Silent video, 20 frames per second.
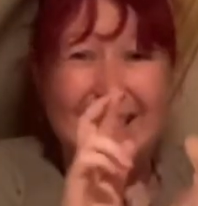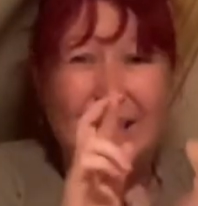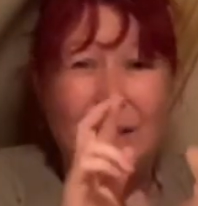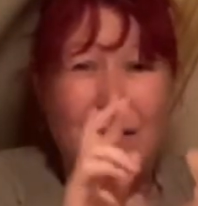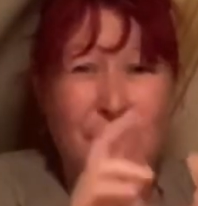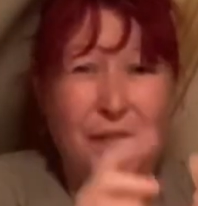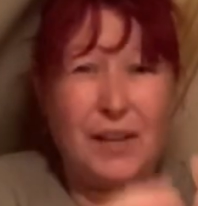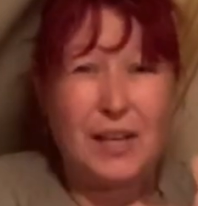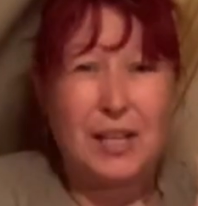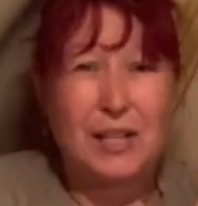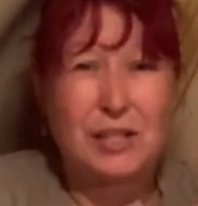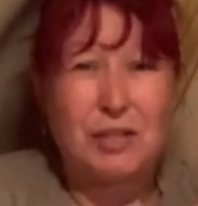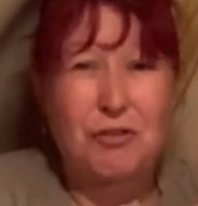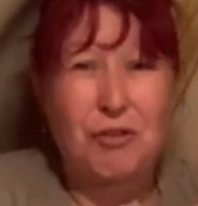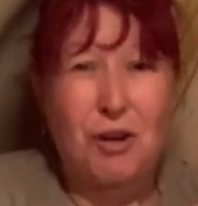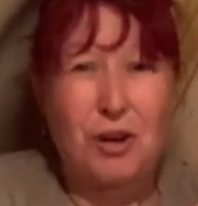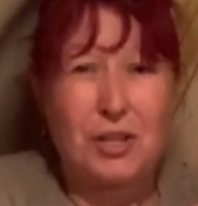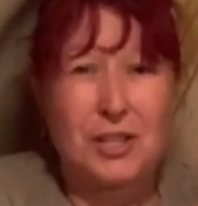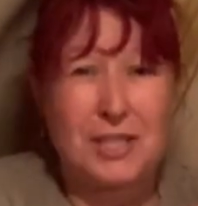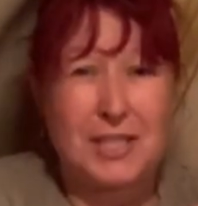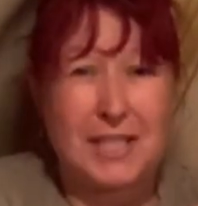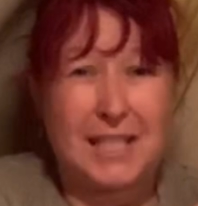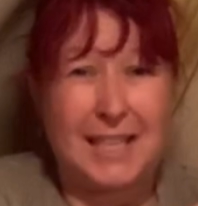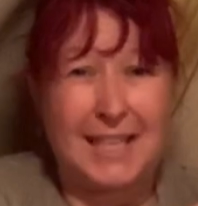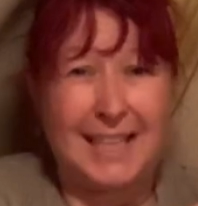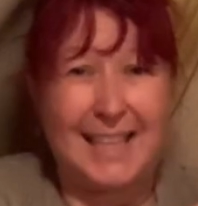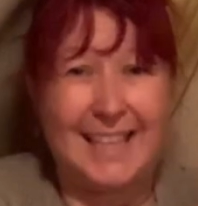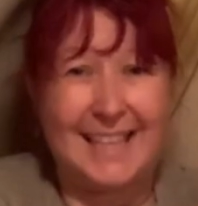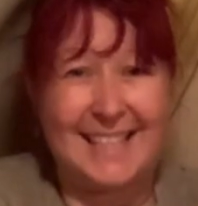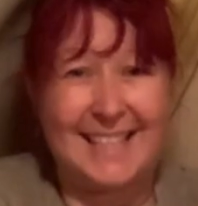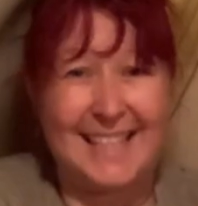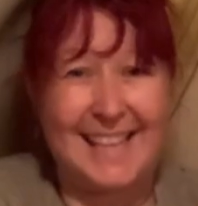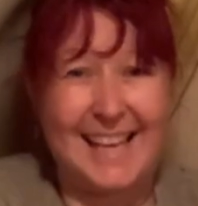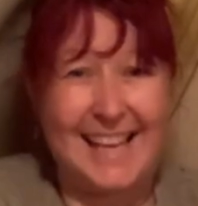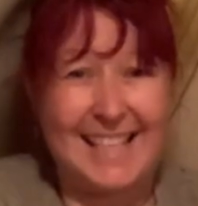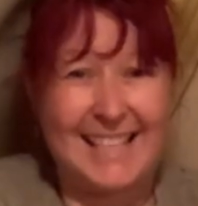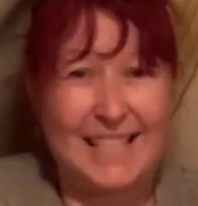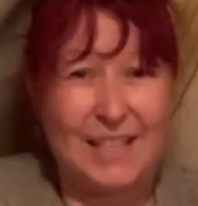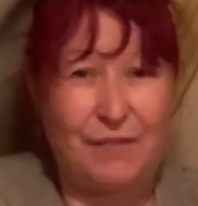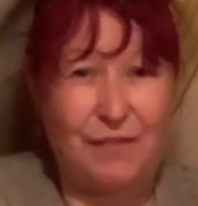Fingers crossed it's an
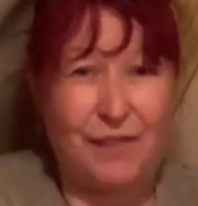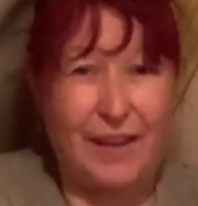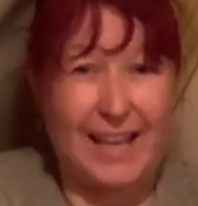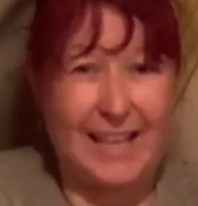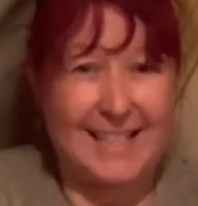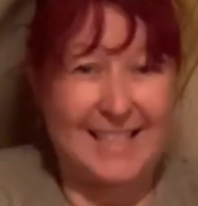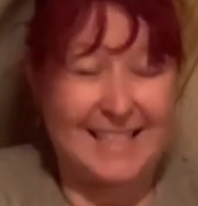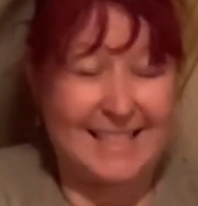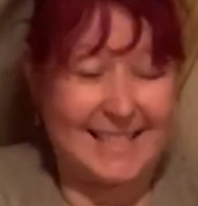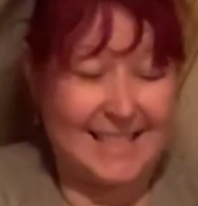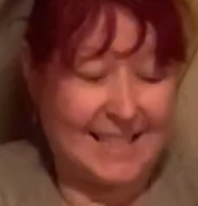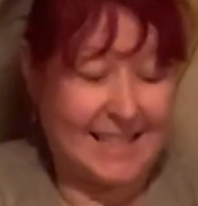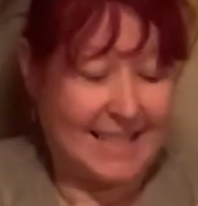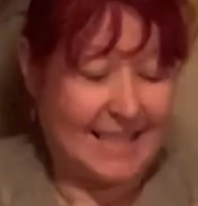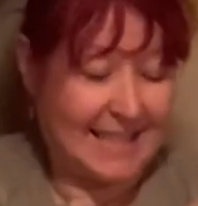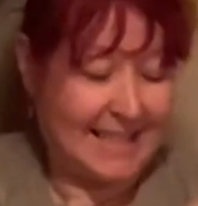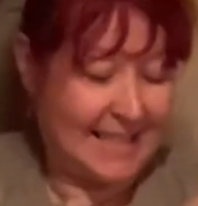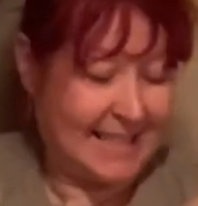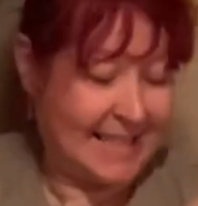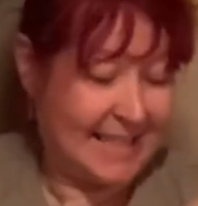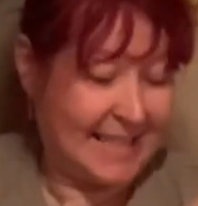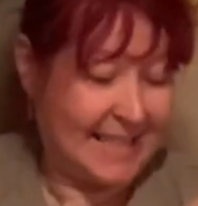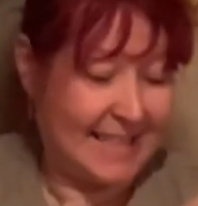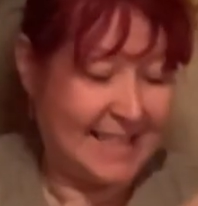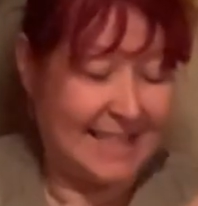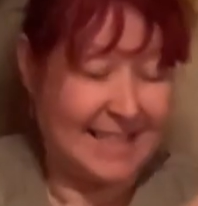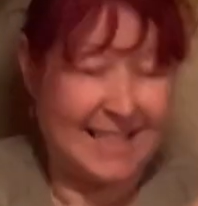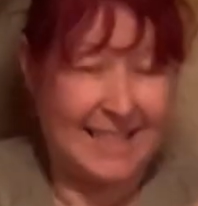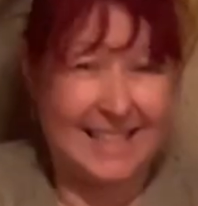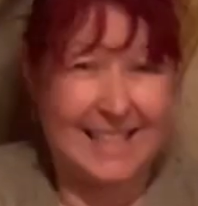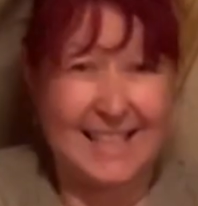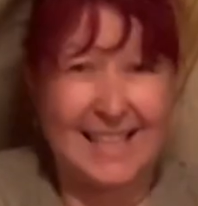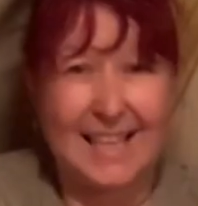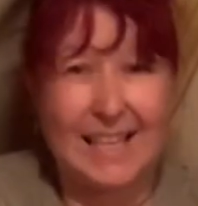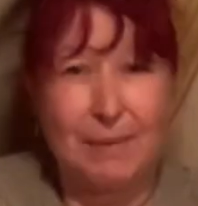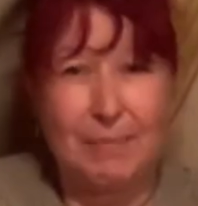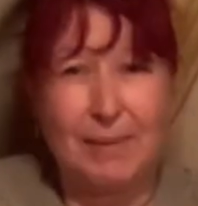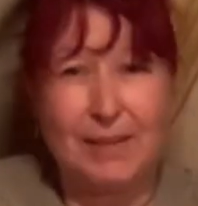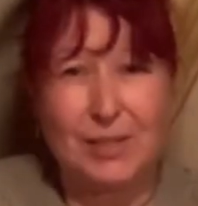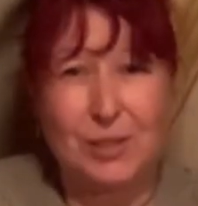easy fix and that
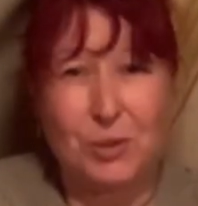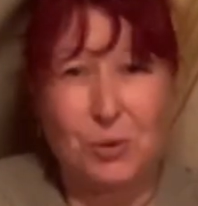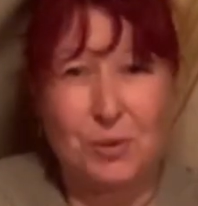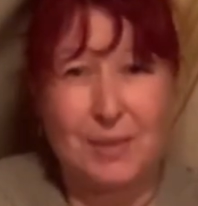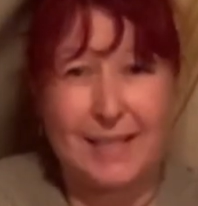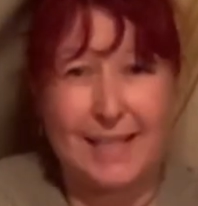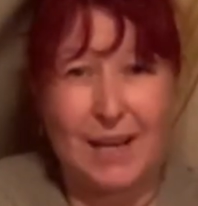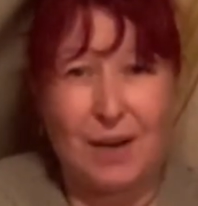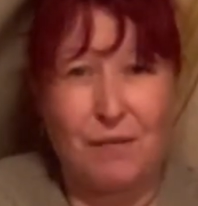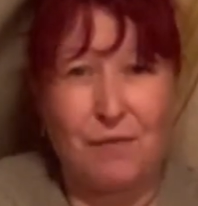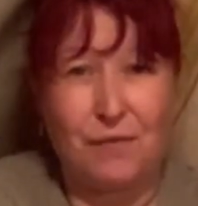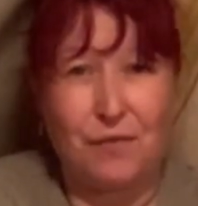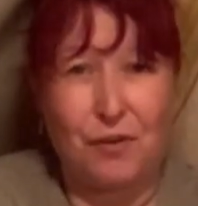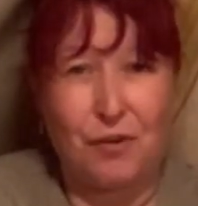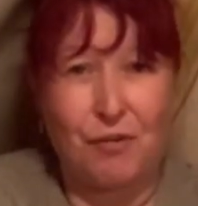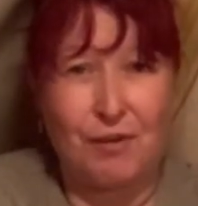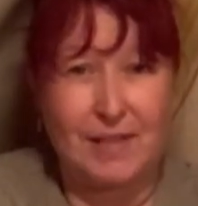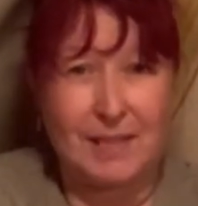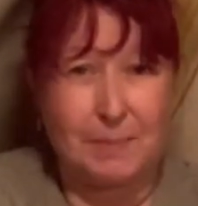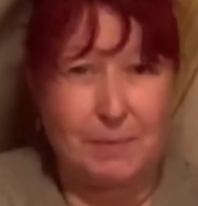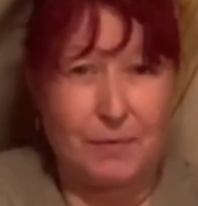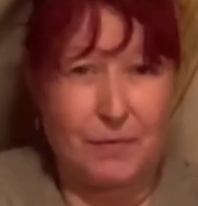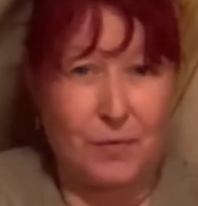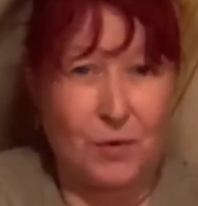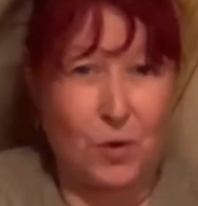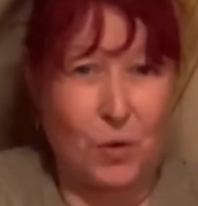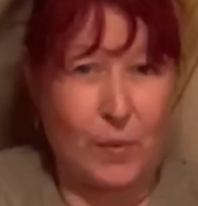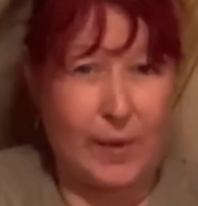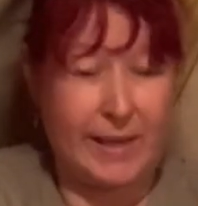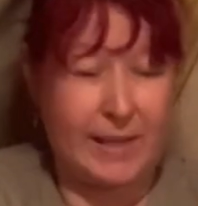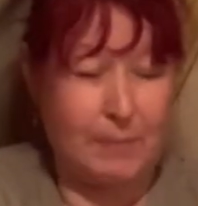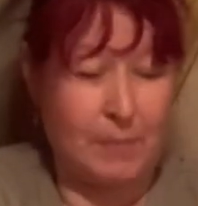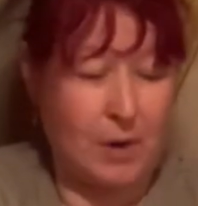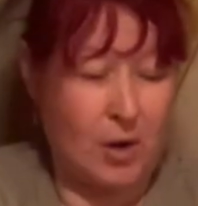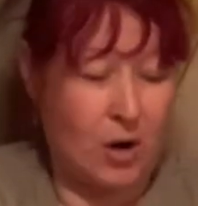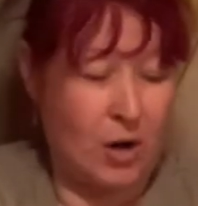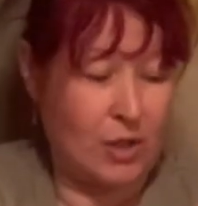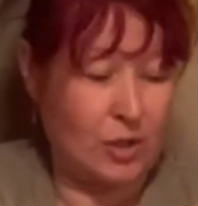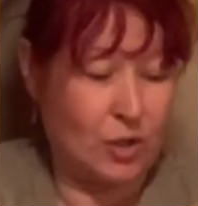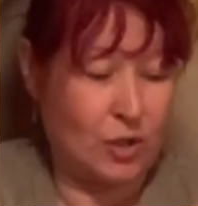can be sorted out for us before we
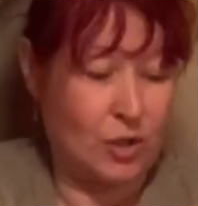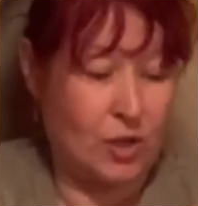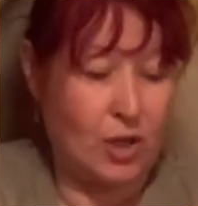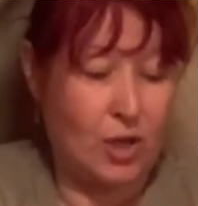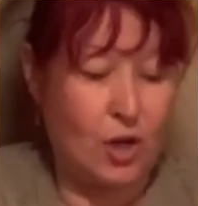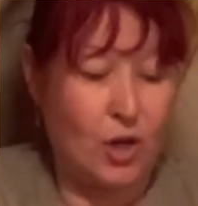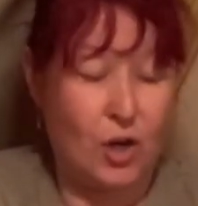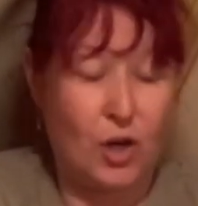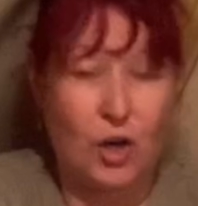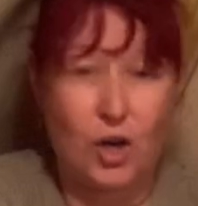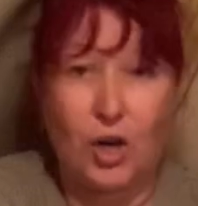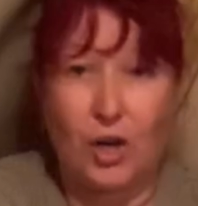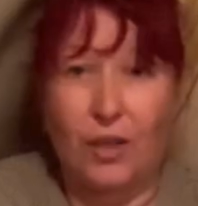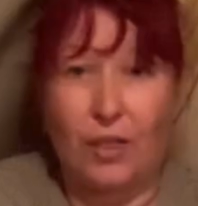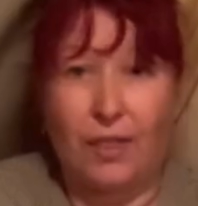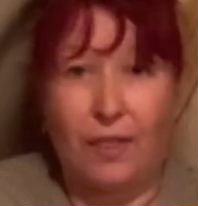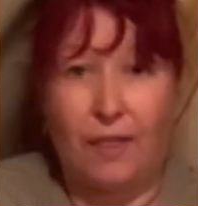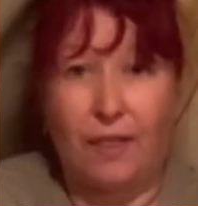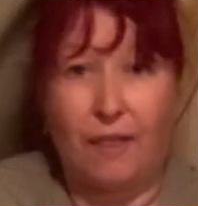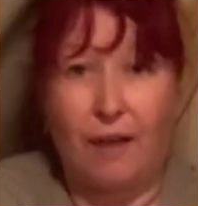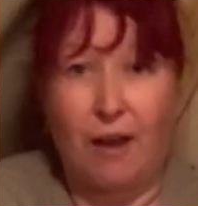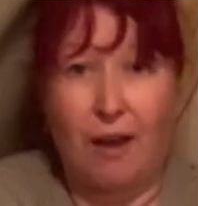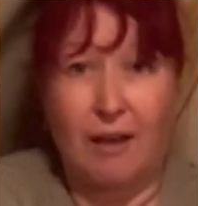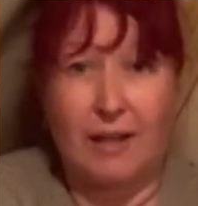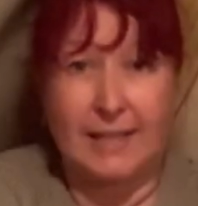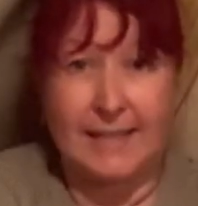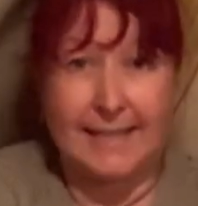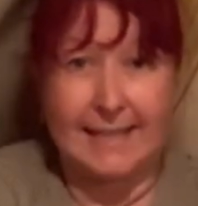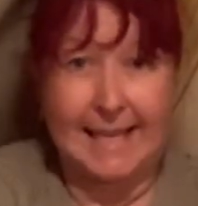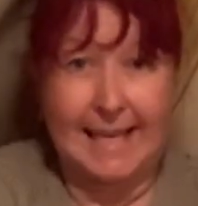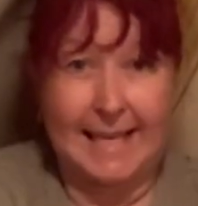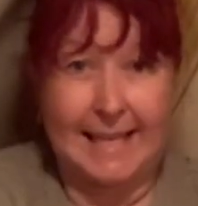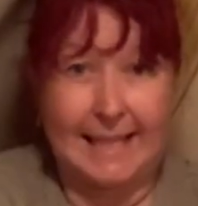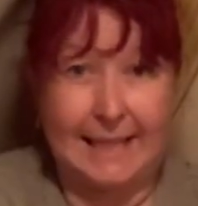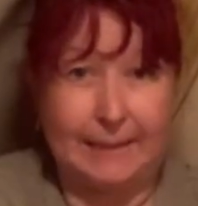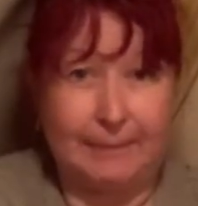depart on Thursday.